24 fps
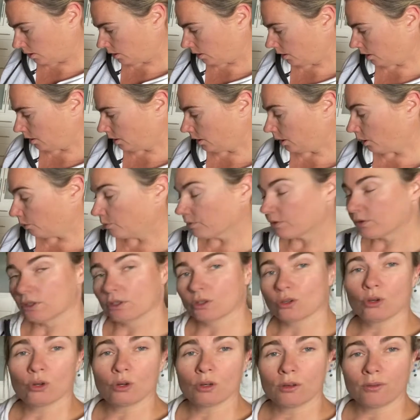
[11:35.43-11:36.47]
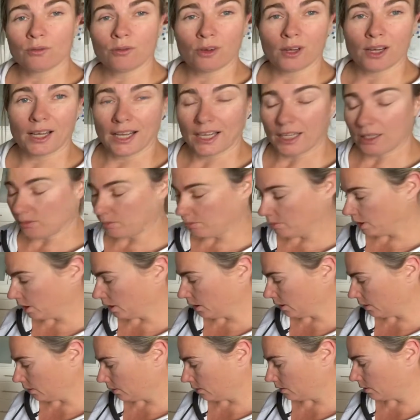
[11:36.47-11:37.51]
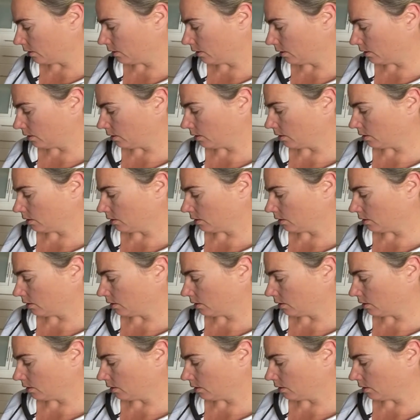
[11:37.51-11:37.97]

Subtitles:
and now we've got to cook for 8 minutes.